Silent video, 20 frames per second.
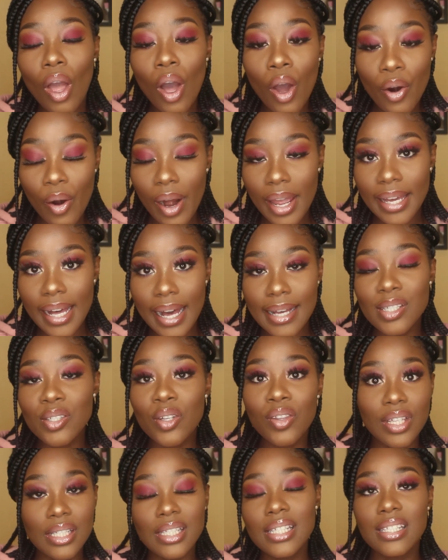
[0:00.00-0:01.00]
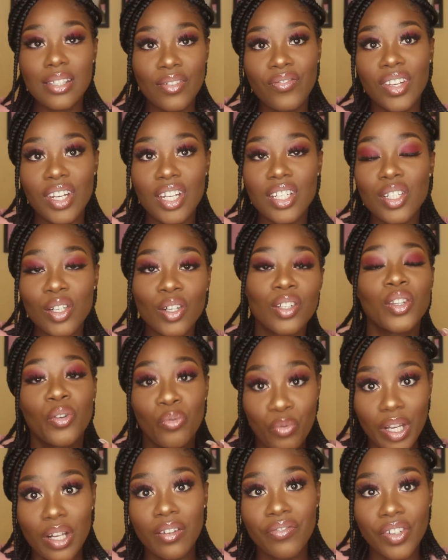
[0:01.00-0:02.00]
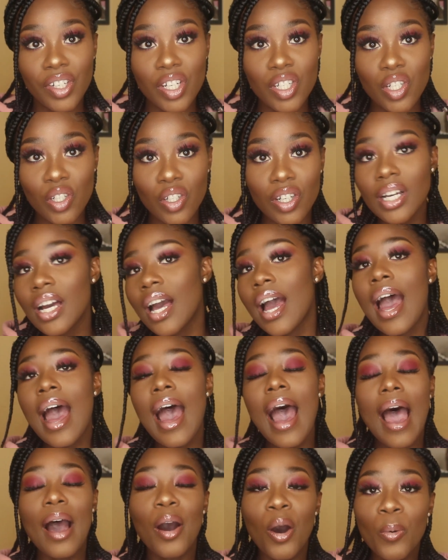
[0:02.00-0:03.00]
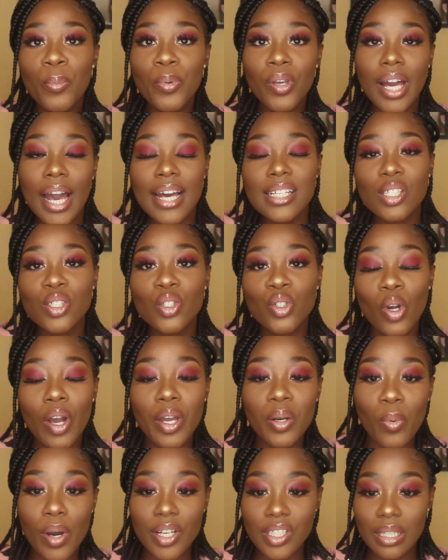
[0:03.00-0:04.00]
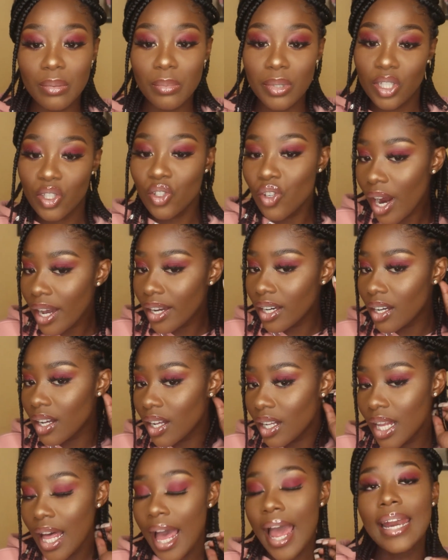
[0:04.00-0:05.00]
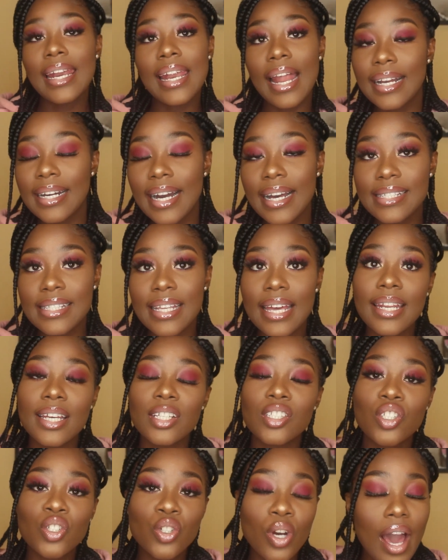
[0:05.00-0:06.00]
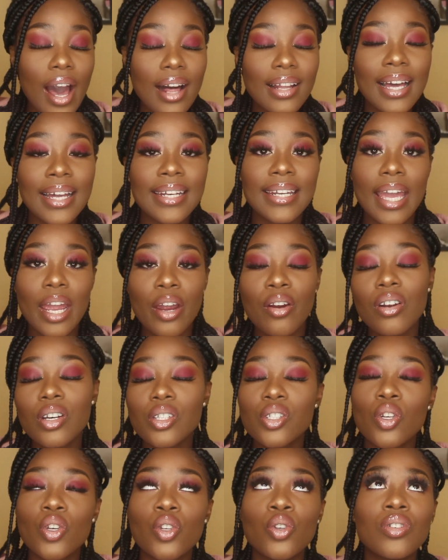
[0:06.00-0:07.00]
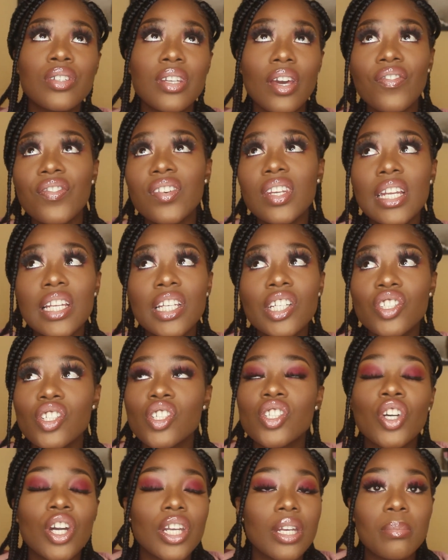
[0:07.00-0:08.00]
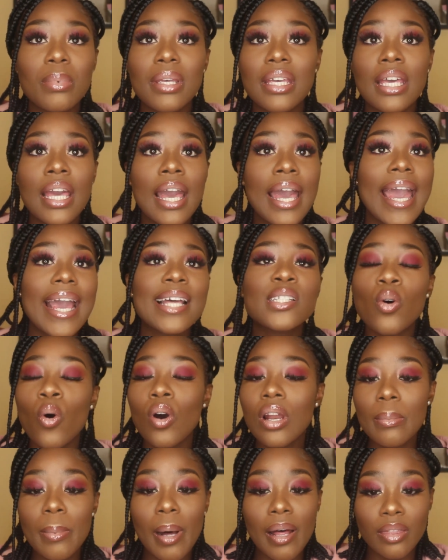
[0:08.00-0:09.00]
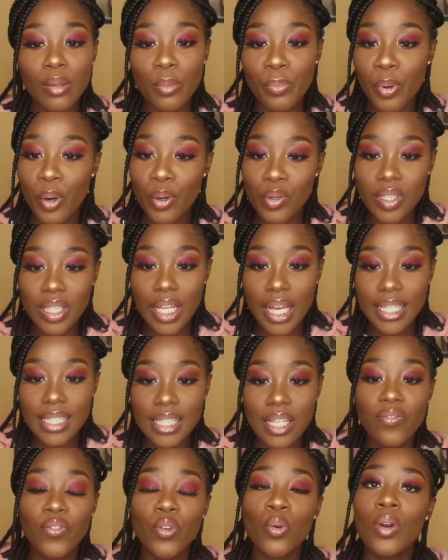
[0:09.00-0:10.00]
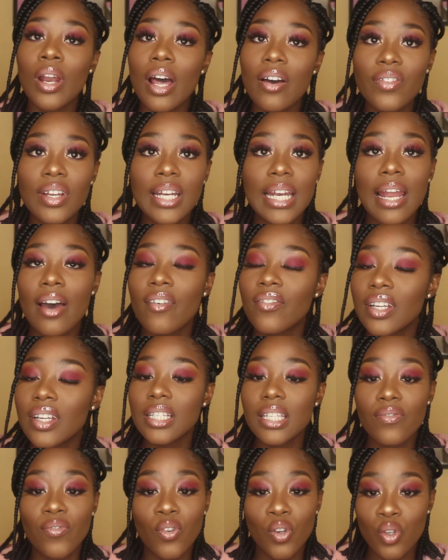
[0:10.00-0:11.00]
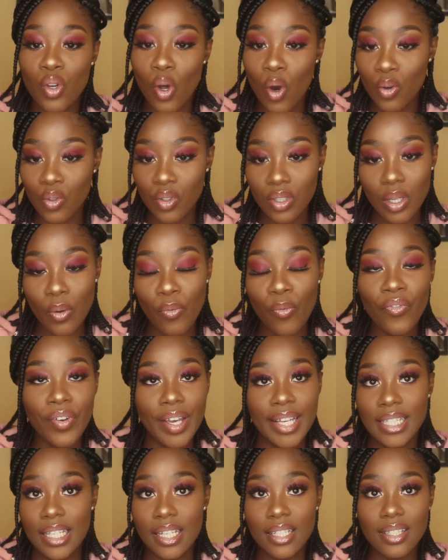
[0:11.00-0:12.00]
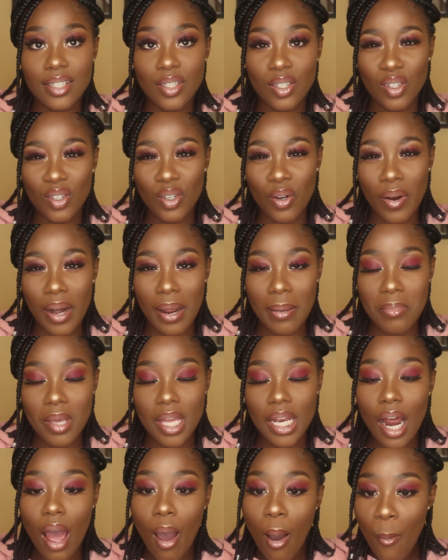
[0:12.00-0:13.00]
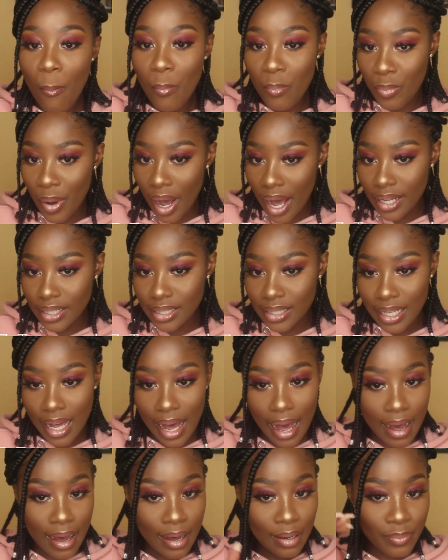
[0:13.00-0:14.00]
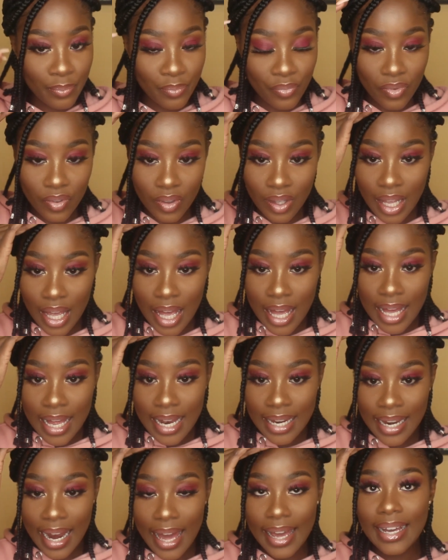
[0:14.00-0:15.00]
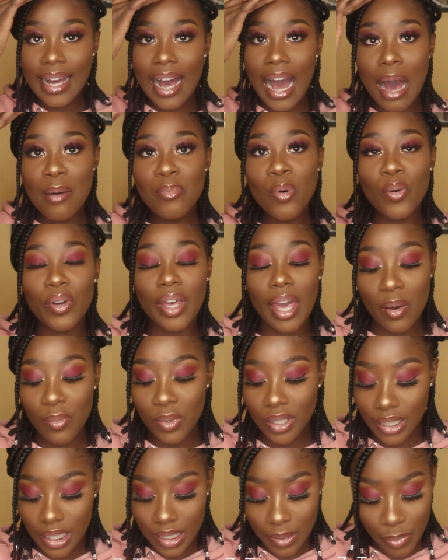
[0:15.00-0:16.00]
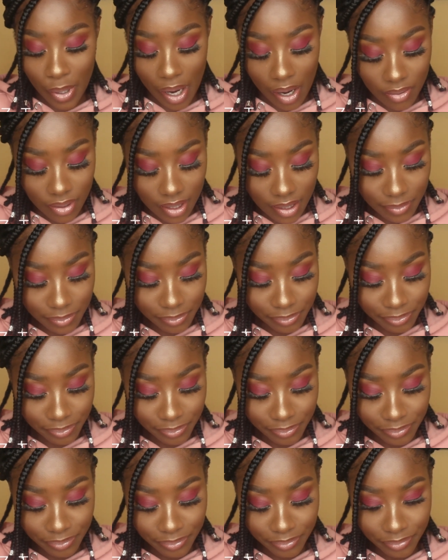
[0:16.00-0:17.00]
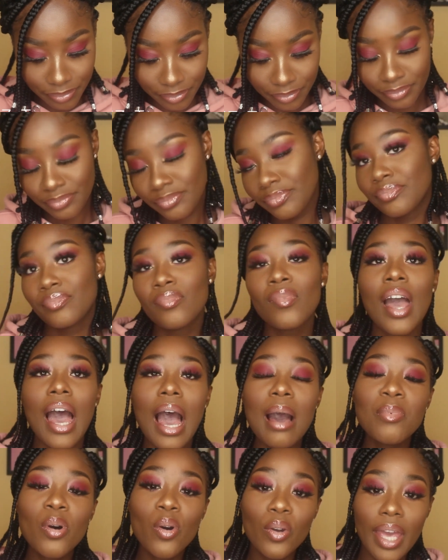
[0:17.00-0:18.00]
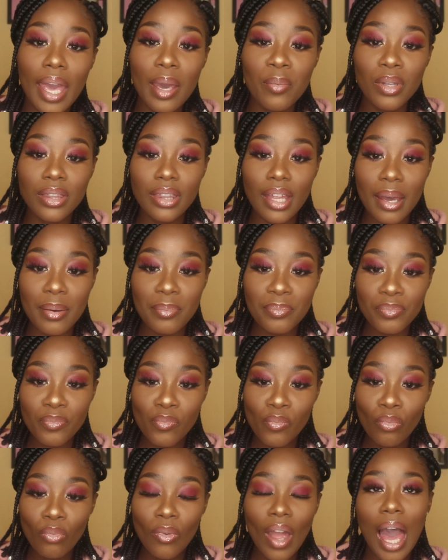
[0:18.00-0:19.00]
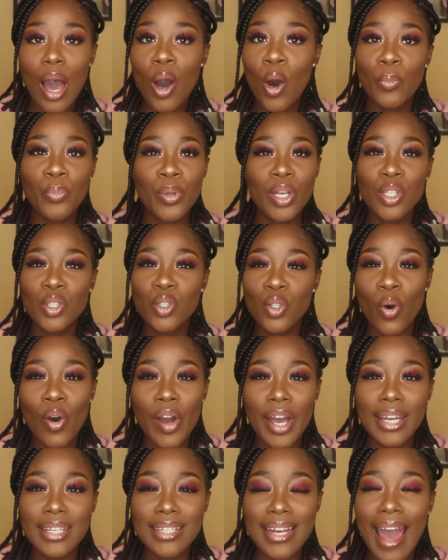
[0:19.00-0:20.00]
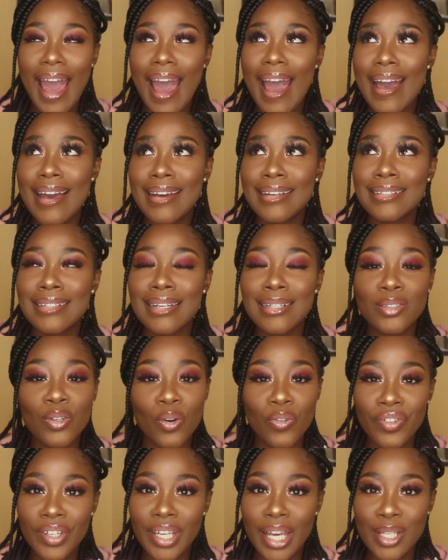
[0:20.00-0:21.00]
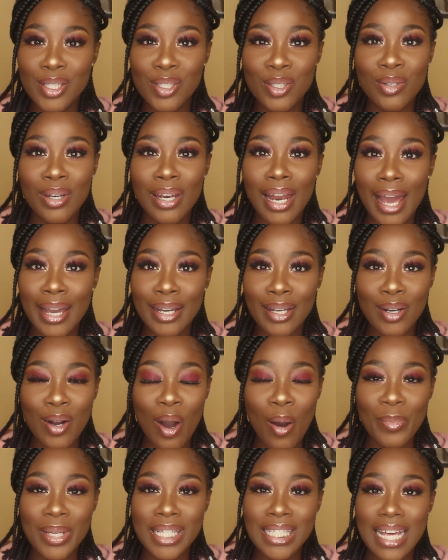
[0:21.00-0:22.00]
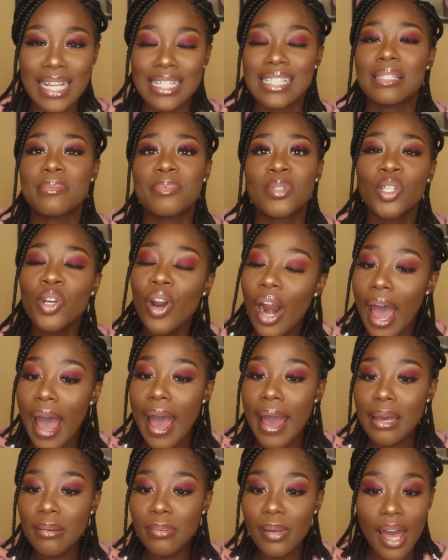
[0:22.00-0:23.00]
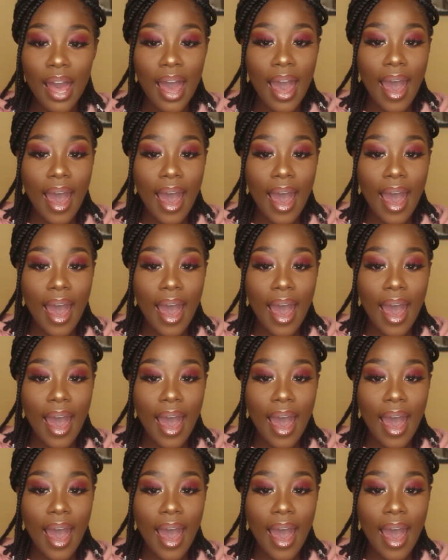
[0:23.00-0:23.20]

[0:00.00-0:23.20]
Alright guys, so this is the finished look, the real finished look. I hope you guys enjoyed watching me struggle. Like I said, it's trial and error, so you're definitely just gonna be, it's all about the process. If you love it, love If you don't, fix it. You know what I mean? But like, I'm okay with these brows. I'm okay with them. I hope you enjoyed, and don't forget to like, comment, and subscribe.